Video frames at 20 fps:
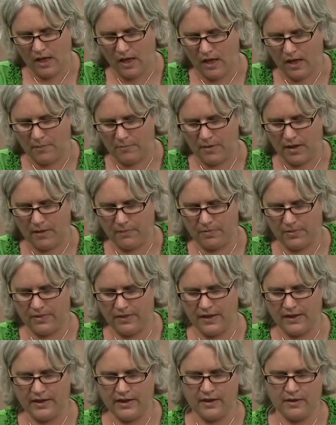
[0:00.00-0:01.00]
Um, I'm
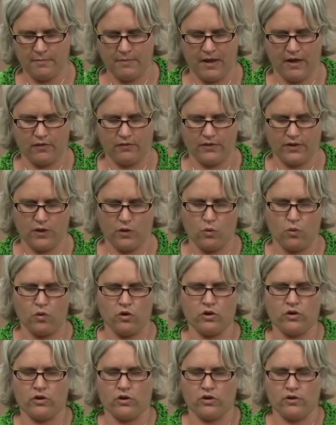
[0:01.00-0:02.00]
thinking about the
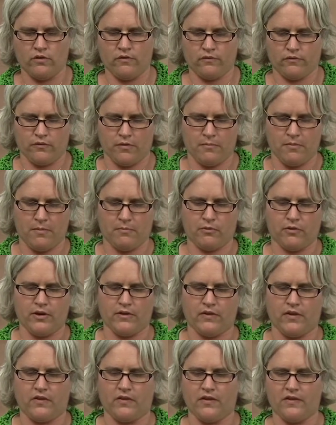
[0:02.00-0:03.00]
order,
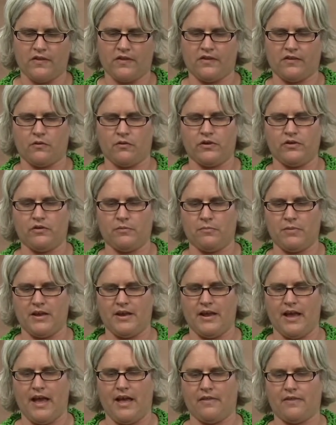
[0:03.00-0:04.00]
remembering that this is going to
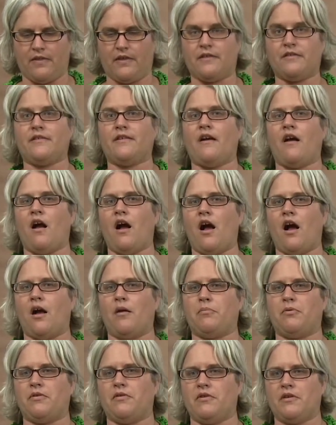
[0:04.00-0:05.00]
be at the
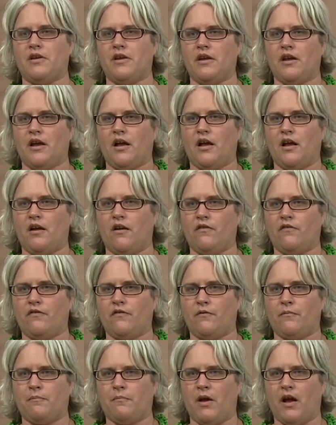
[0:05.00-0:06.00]
top
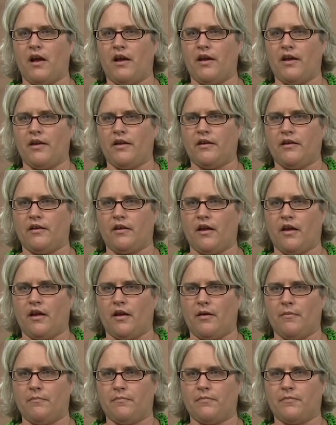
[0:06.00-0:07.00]
of my
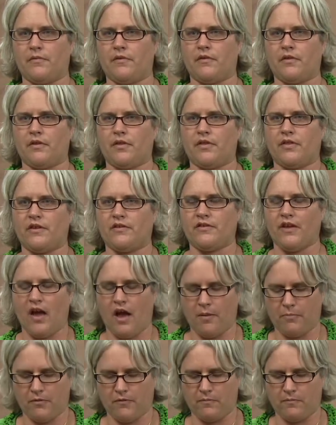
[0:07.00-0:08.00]
um, the top